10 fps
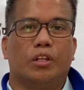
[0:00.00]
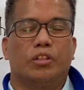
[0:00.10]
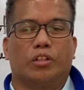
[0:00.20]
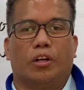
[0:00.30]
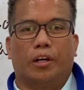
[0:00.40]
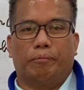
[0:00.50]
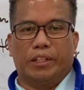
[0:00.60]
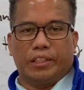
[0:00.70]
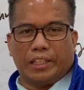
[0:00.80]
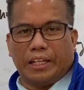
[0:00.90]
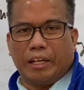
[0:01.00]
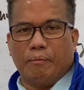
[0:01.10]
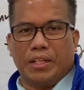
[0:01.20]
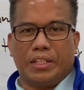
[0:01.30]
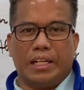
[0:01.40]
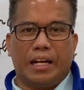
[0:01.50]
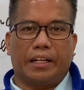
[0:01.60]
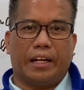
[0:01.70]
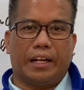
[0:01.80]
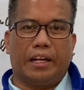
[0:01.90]
So if there's an
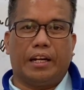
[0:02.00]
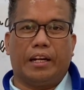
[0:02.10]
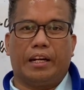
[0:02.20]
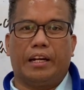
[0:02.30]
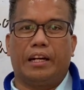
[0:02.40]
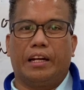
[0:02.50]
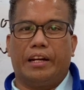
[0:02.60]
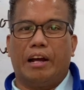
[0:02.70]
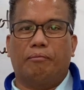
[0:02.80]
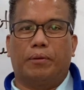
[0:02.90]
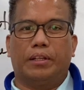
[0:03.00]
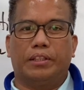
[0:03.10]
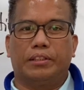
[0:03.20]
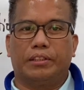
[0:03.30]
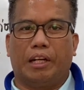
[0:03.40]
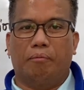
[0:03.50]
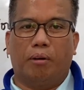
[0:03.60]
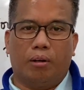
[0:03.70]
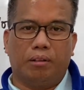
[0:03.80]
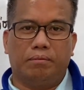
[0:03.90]
imaginary number
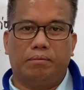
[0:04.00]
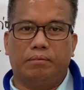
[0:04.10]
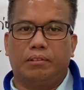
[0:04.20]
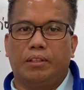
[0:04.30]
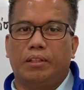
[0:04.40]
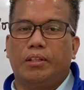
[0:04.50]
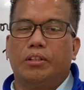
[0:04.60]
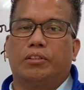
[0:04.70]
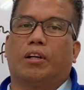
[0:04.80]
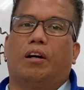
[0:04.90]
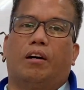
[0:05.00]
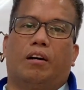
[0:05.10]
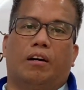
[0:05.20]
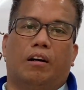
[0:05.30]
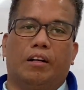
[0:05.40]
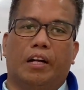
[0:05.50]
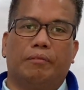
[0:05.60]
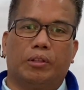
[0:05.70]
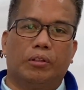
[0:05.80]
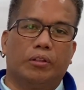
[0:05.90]
involved, so all you
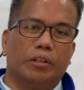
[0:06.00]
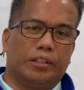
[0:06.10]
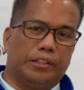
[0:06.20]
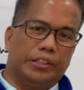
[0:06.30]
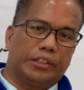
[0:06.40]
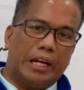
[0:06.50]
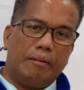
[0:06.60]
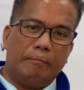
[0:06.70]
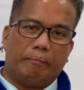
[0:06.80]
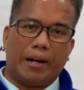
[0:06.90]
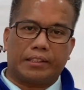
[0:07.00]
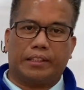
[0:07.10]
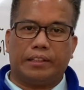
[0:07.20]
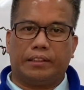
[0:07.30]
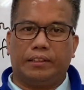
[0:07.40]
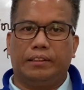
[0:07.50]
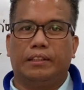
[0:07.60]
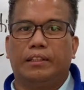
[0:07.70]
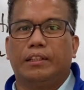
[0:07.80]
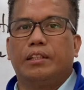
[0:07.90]
have to do is the same process.
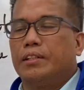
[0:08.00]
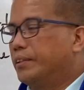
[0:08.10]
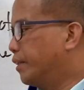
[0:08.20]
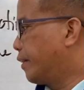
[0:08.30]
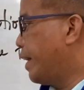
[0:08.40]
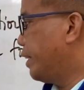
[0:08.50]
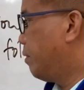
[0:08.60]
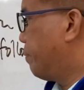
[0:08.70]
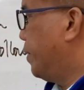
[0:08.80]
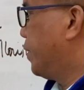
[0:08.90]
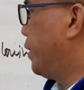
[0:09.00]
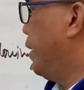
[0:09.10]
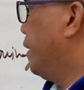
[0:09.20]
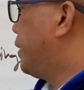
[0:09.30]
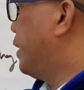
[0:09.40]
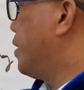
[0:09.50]
So write first these